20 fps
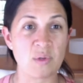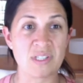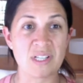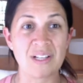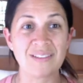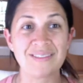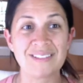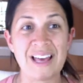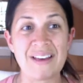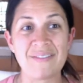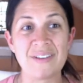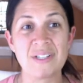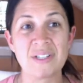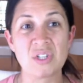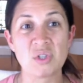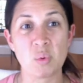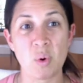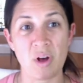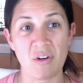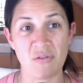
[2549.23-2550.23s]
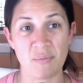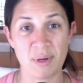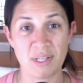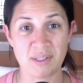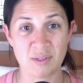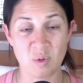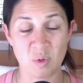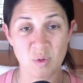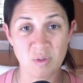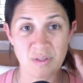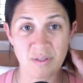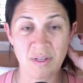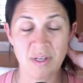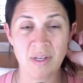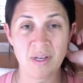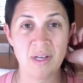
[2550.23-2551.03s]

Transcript: was 11 to 12 months old.